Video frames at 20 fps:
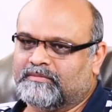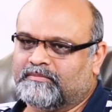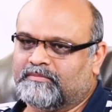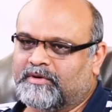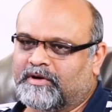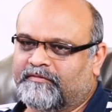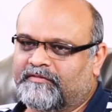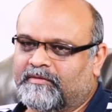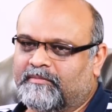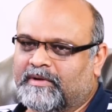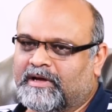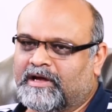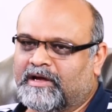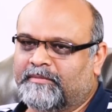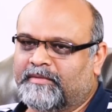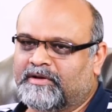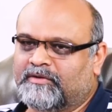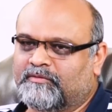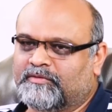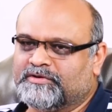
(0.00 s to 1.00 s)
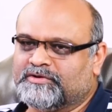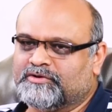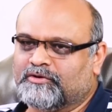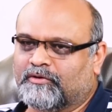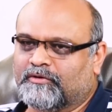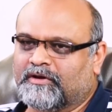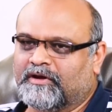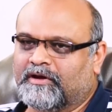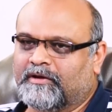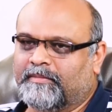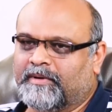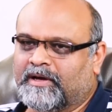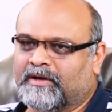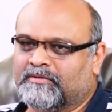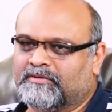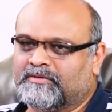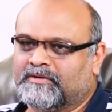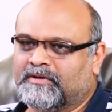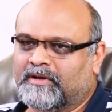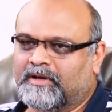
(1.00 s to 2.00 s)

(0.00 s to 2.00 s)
Prophet Muhammad was talking about